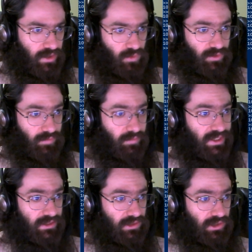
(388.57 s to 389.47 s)
With
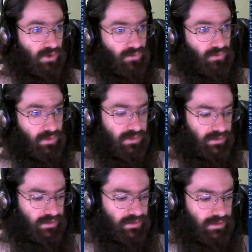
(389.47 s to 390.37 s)
median low,
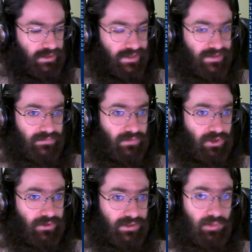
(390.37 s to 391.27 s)
it's
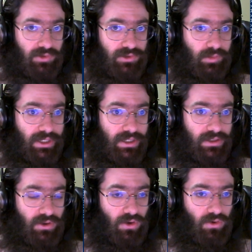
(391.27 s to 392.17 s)
very similar to
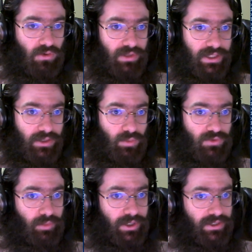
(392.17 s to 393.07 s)
median, only it would
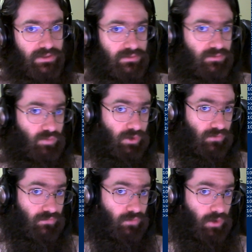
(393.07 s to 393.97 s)
have picked
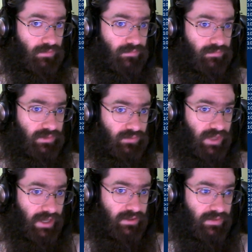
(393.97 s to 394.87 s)
104 if we
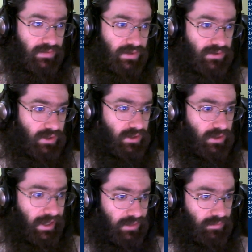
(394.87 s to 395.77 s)
had that in there,
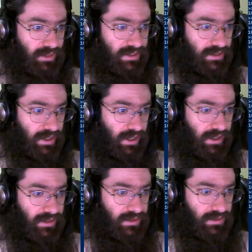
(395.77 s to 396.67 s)
and median
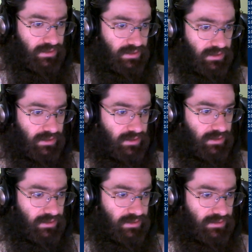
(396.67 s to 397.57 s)
high
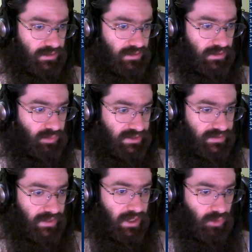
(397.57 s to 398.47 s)
is picks
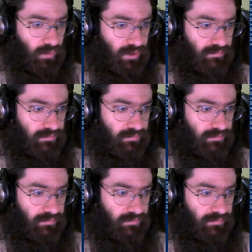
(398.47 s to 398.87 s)
the higher one.